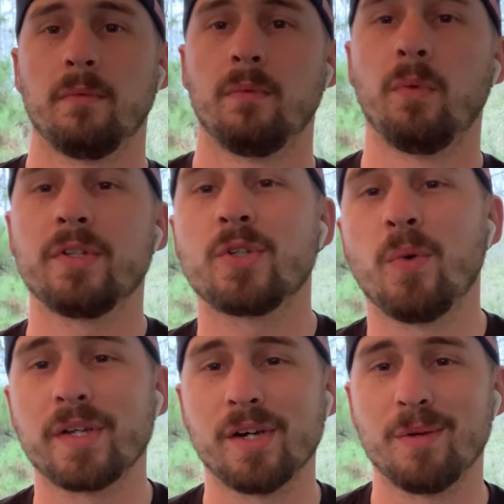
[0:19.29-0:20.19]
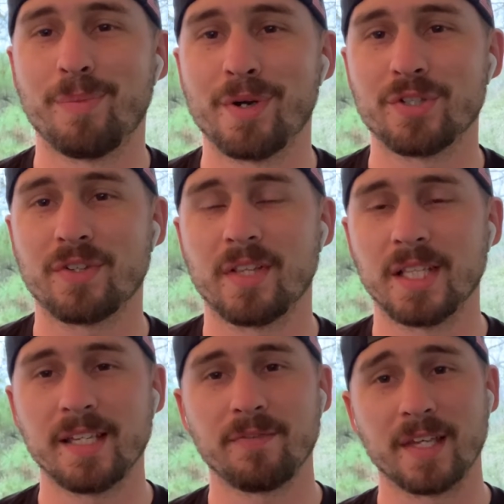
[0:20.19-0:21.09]
What is going on, burners of the
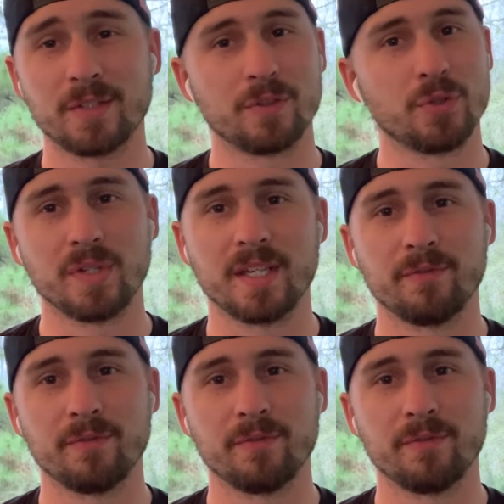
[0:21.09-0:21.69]
leaf? Thanks for tuning